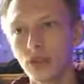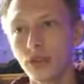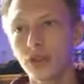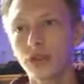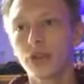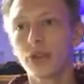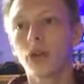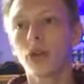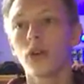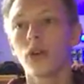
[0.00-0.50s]

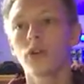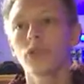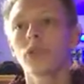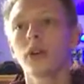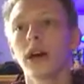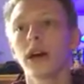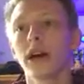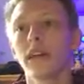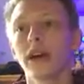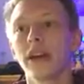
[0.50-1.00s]
You could
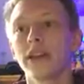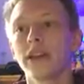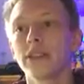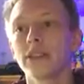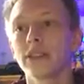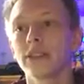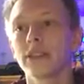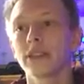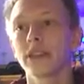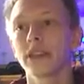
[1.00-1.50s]
also add that
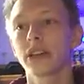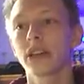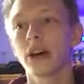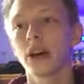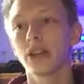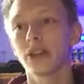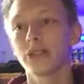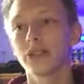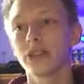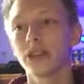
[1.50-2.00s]
it tastes like
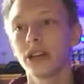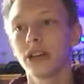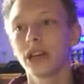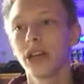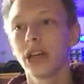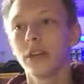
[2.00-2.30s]
college,